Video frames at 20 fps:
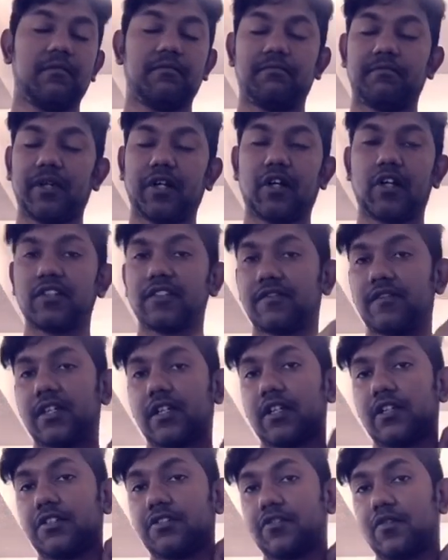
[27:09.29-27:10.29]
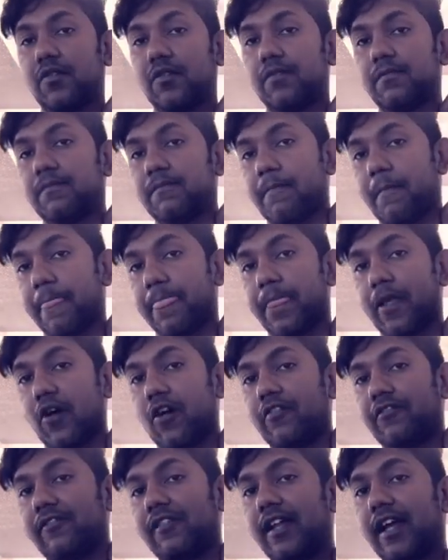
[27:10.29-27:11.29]
because of the control
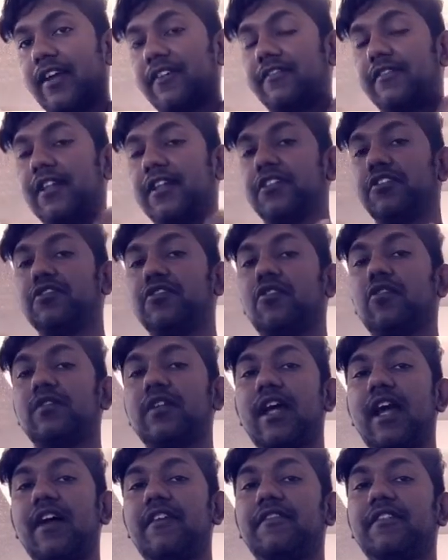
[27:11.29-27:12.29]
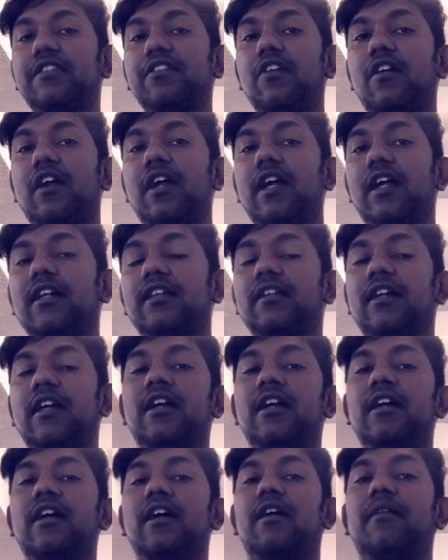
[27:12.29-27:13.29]
of life that you don't have in your hand,
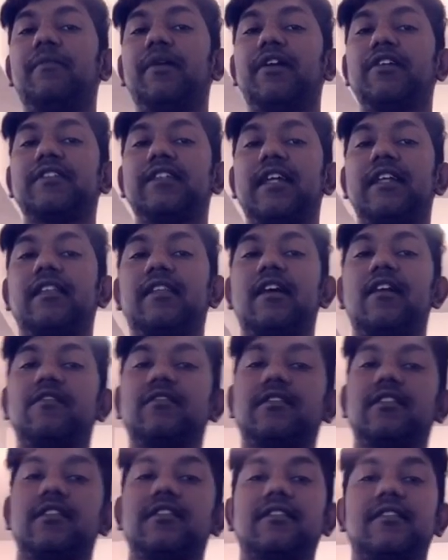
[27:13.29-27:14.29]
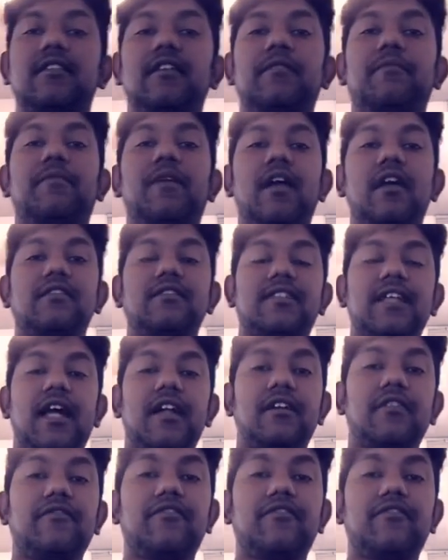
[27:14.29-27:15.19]
because 8th house is Saturn.